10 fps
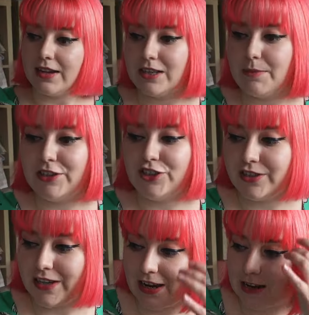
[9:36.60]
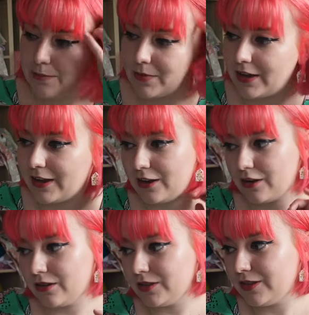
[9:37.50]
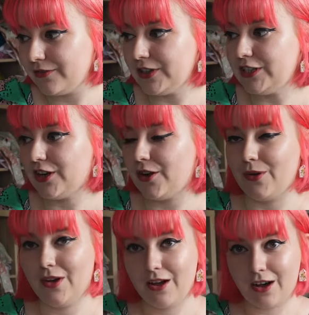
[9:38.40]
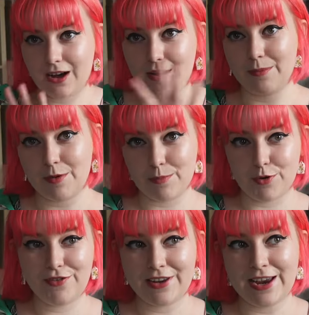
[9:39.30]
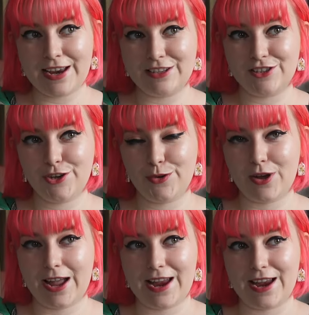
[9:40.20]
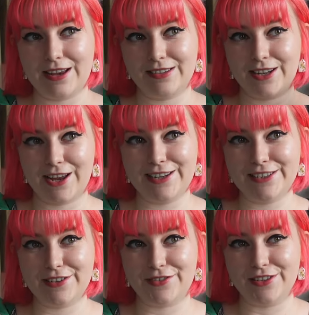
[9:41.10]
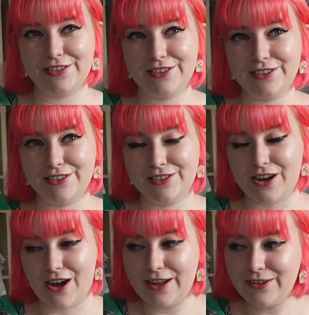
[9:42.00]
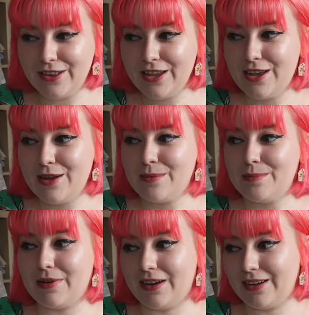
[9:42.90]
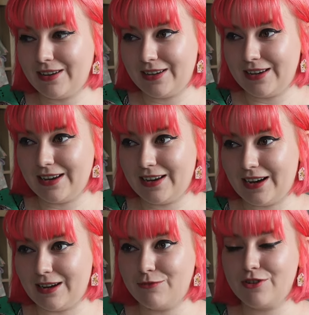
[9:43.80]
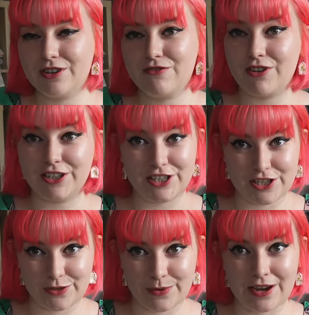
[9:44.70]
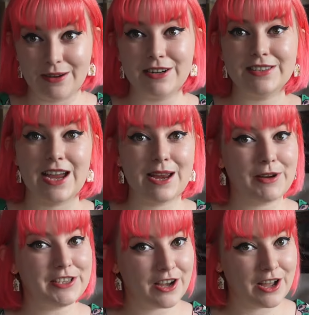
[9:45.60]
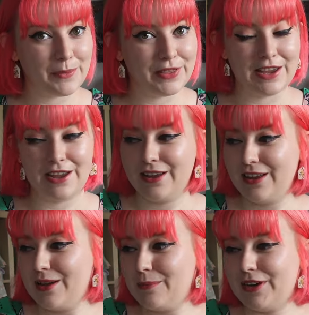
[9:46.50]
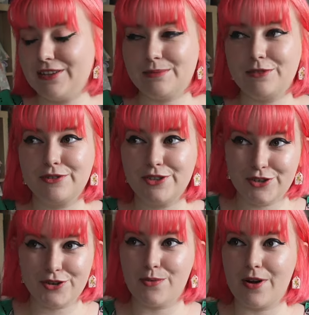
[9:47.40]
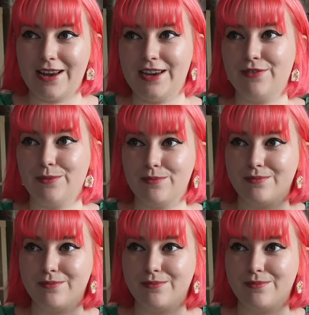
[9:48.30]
I mentioned in my last video, I'm moving into a slightly different style, but I'm not going to rush into it. I'm going to take my time with it because I'm not too sure what I even